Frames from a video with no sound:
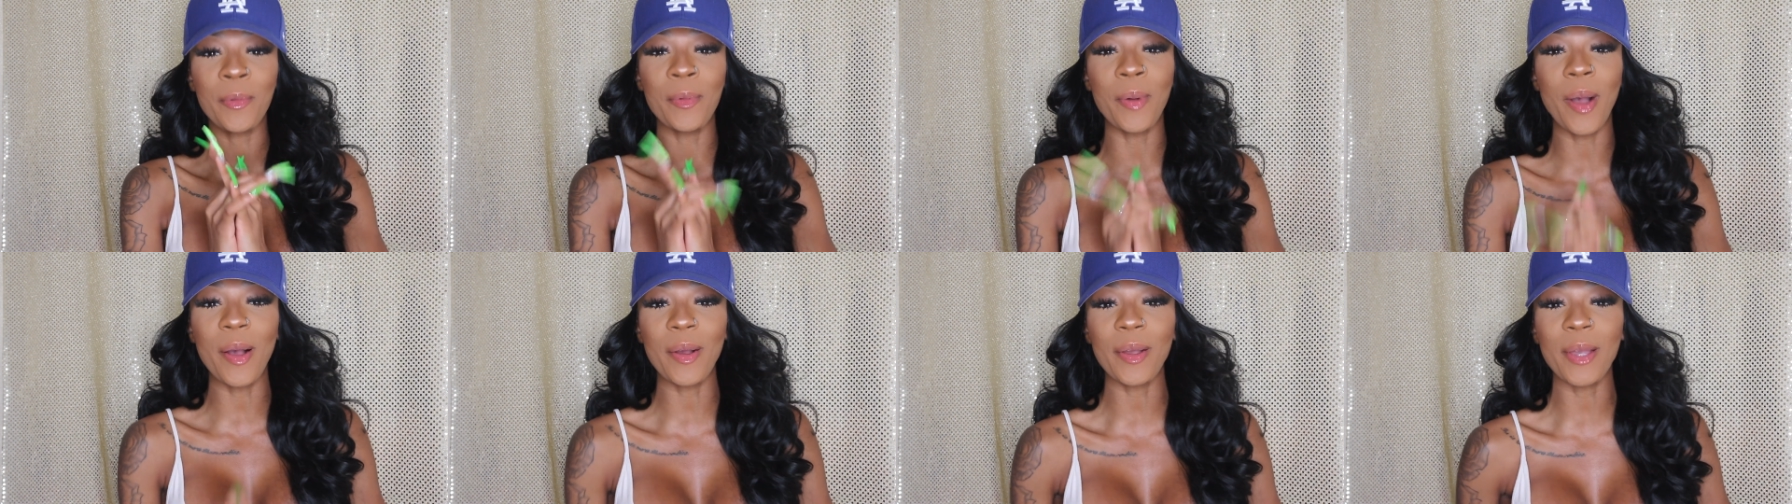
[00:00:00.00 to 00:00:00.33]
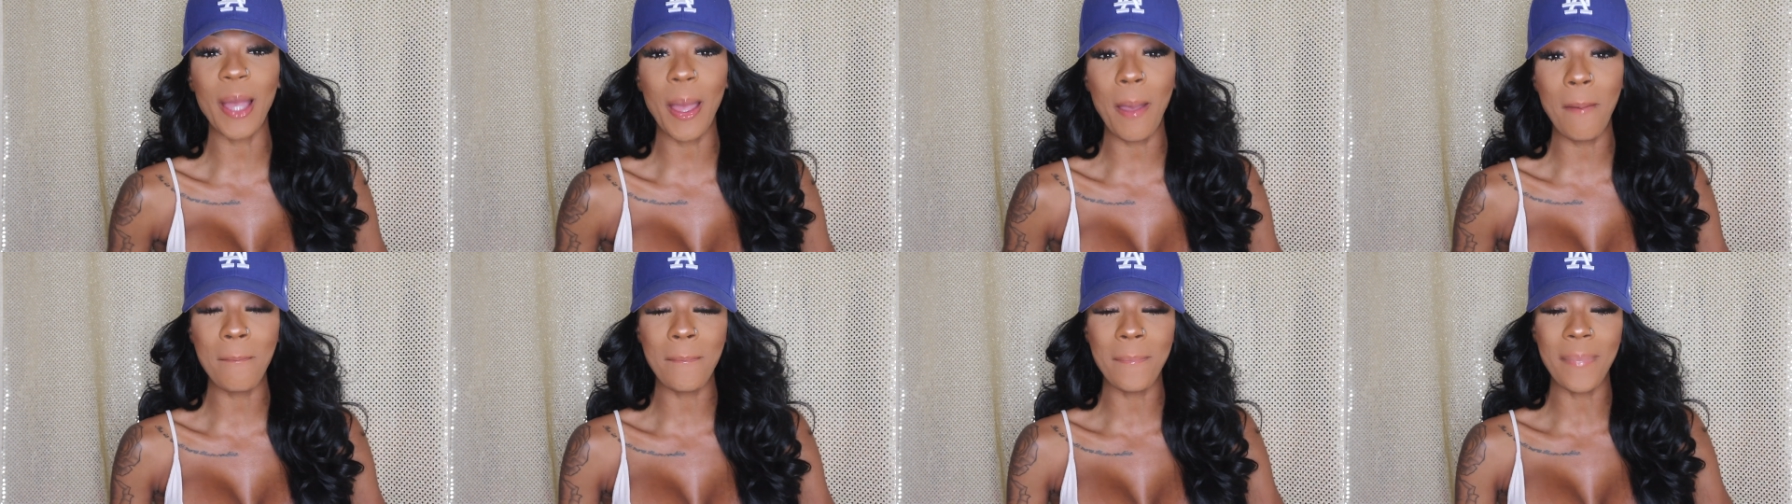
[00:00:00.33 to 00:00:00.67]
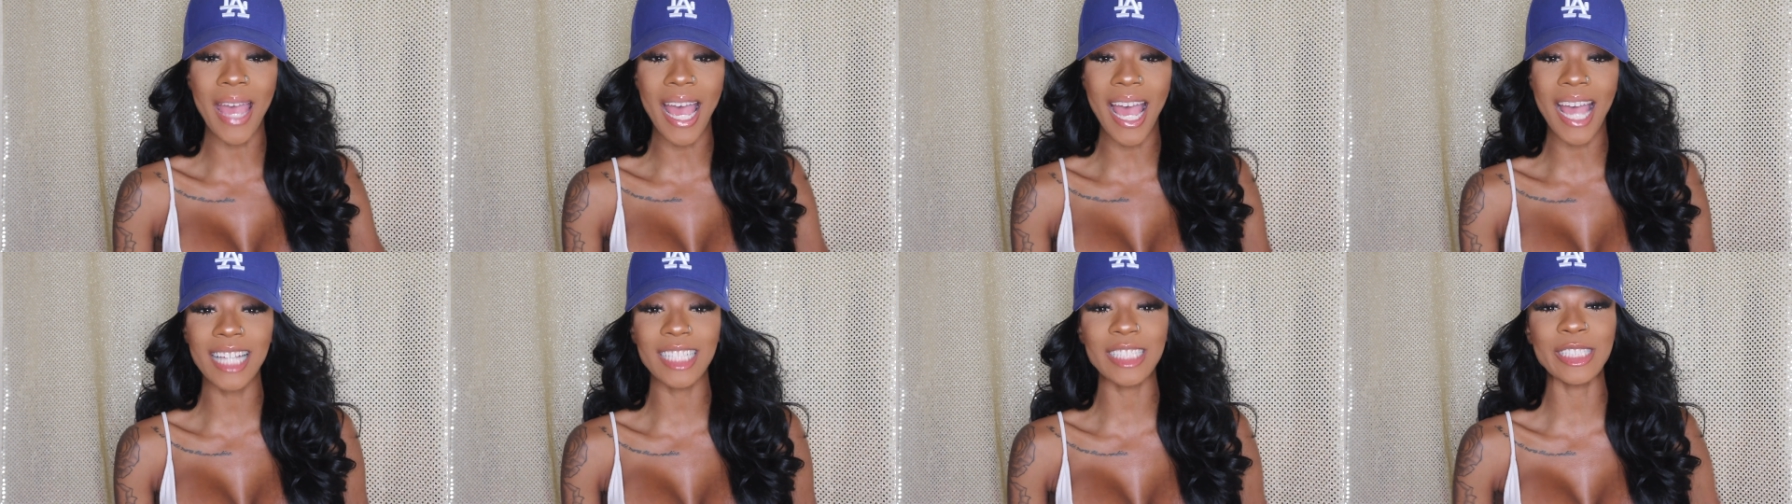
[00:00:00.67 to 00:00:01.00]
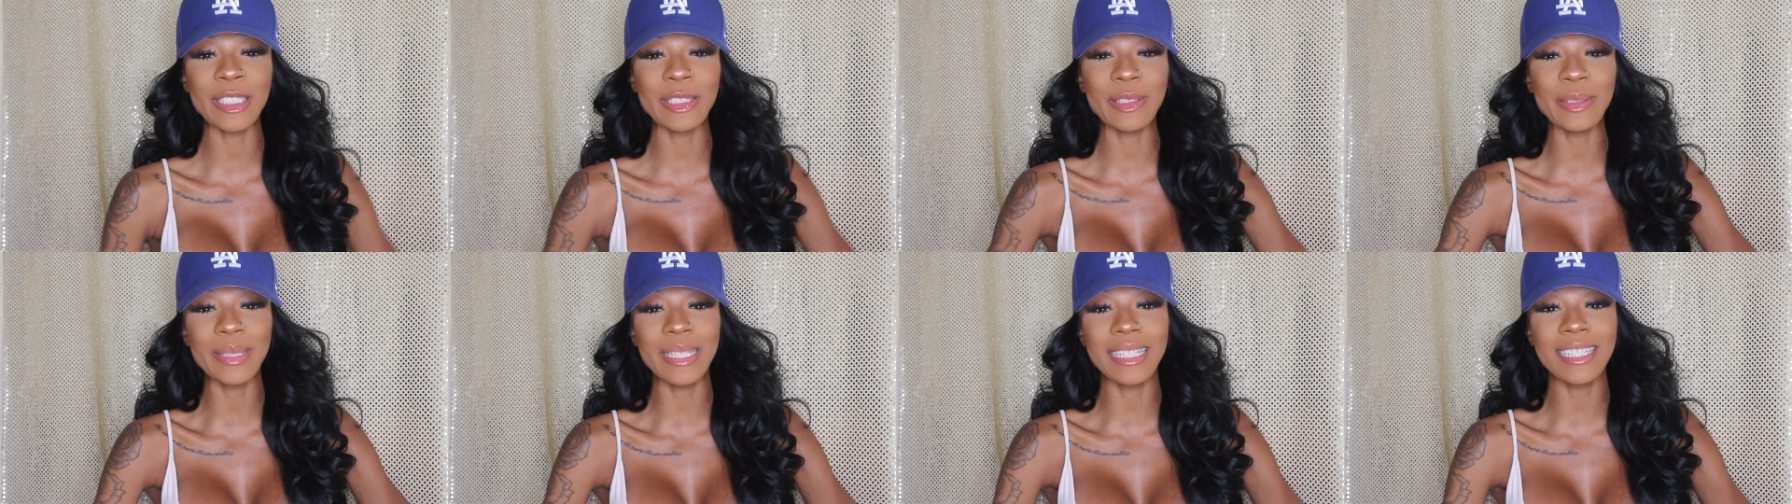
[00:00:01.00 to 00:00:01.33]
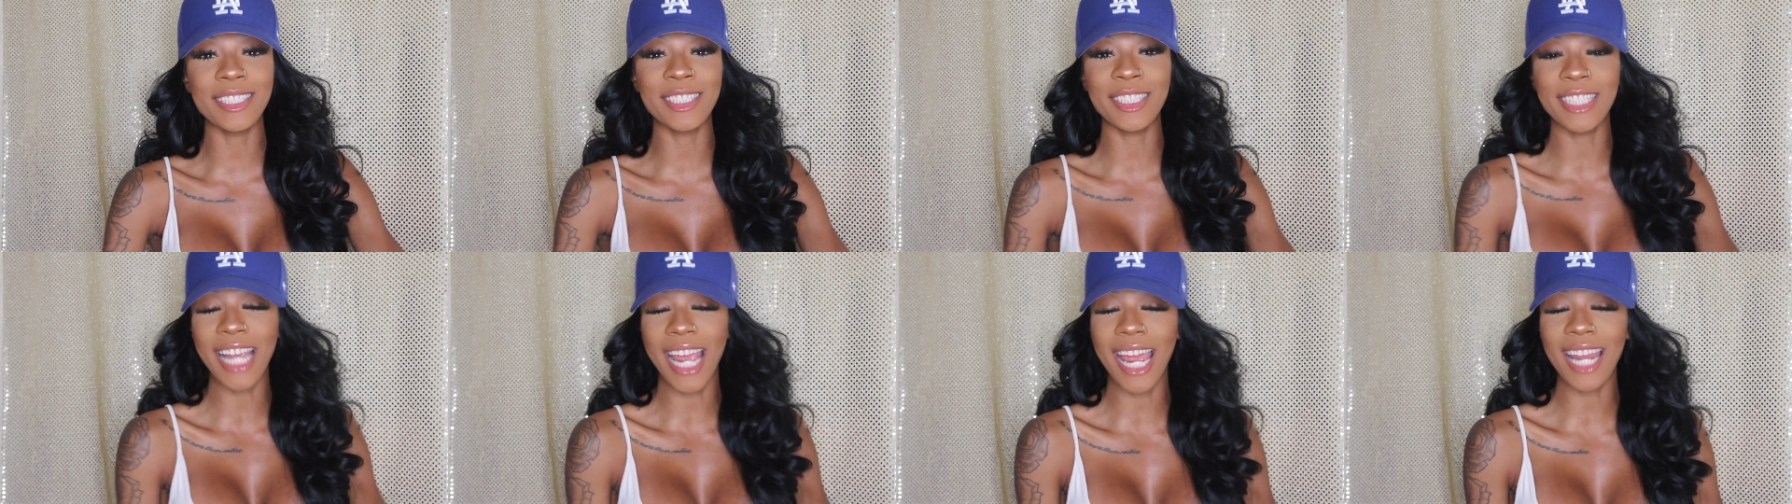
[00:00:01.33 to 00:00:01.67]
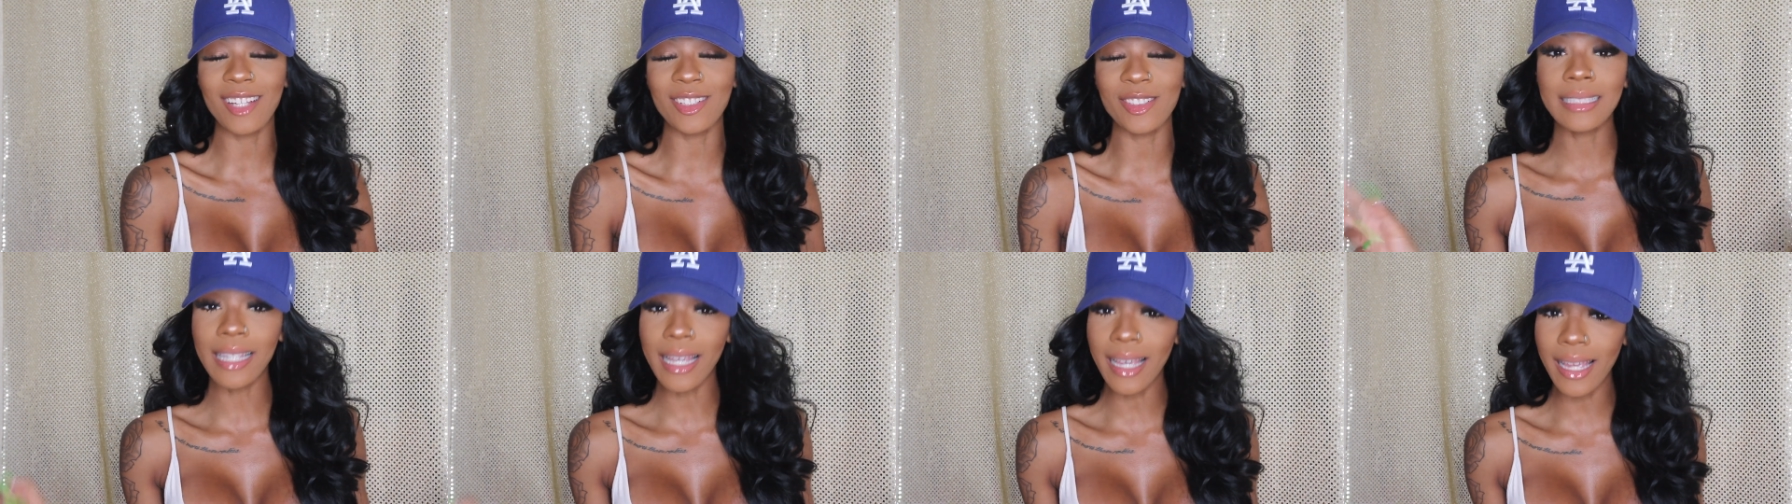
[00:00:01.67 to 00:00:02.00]
welcome back to the
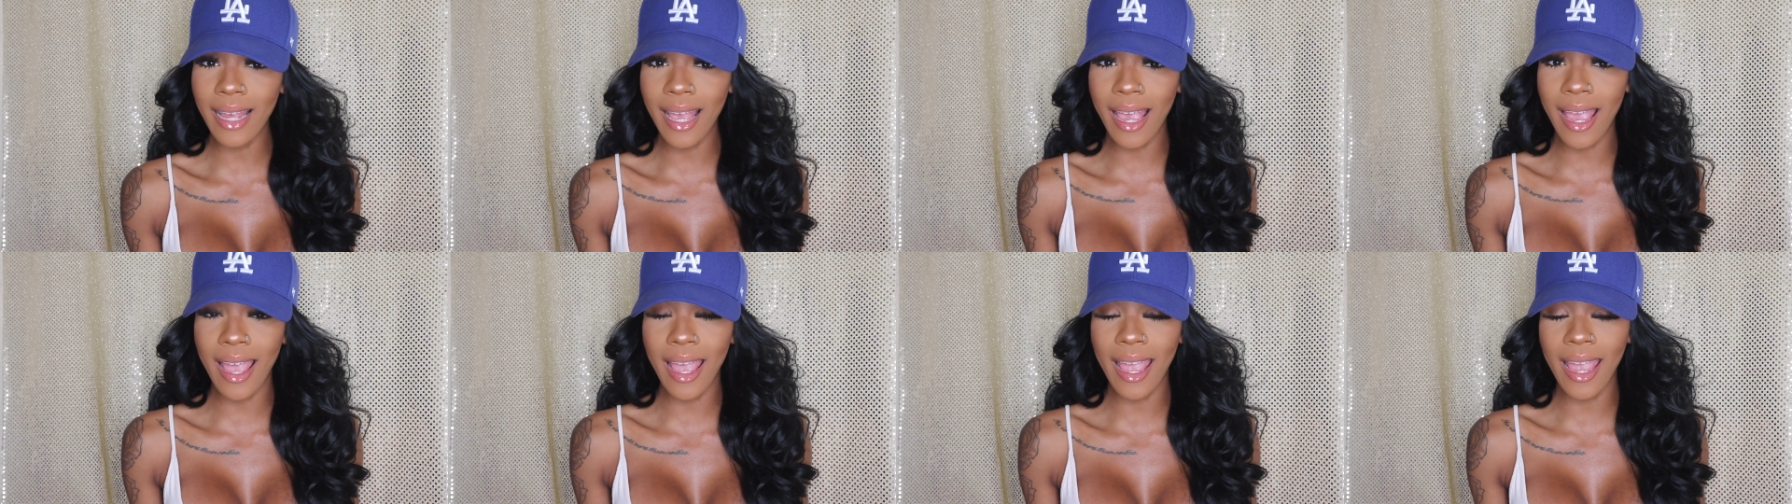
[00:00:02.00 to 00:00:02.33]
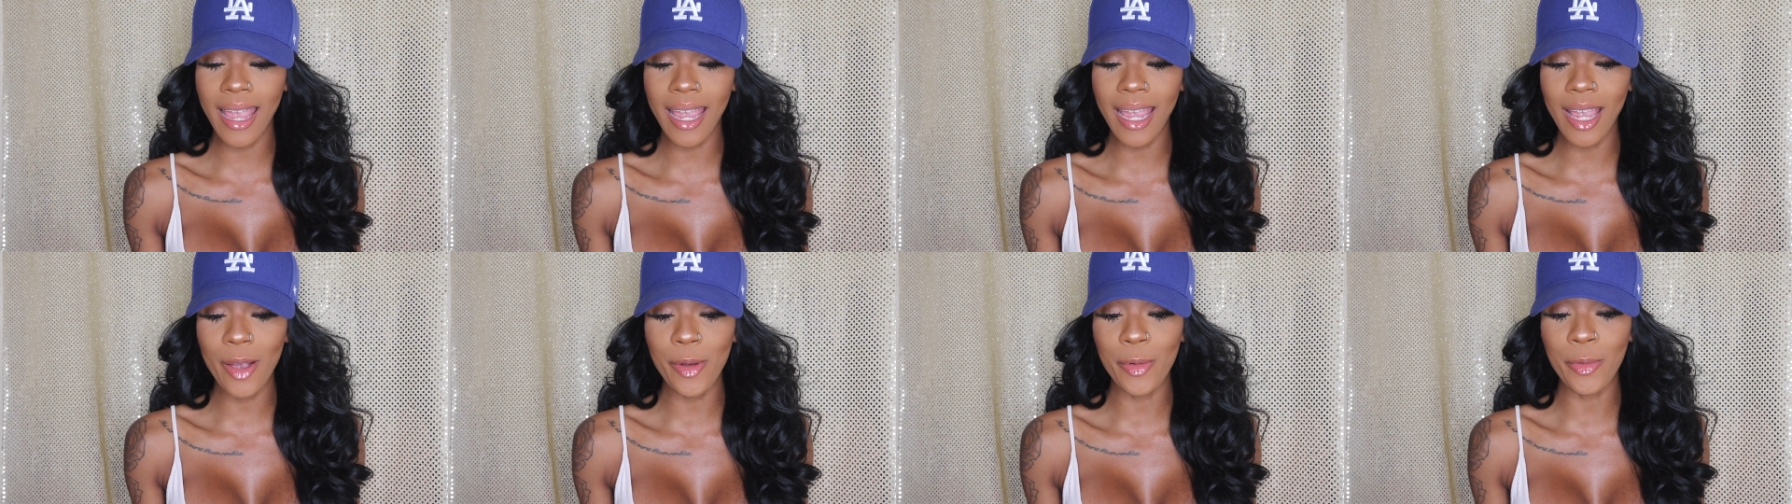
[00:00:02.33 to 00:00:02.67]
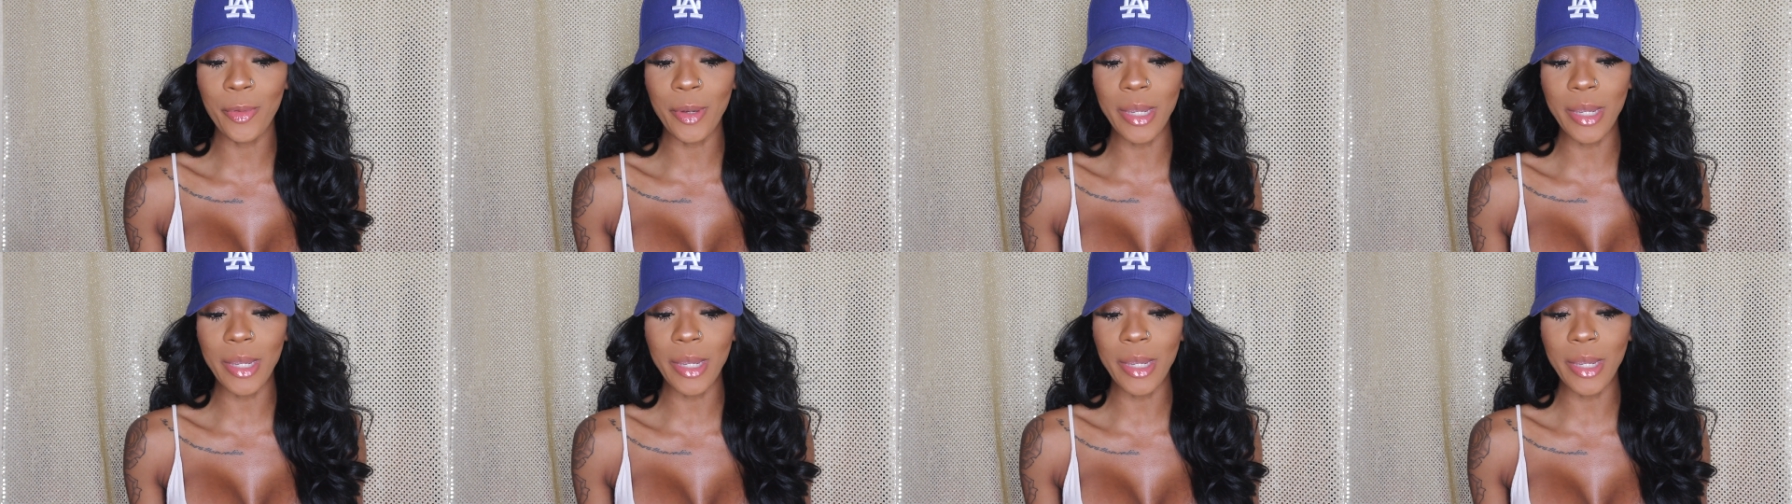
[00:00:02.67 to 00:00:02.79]
channel today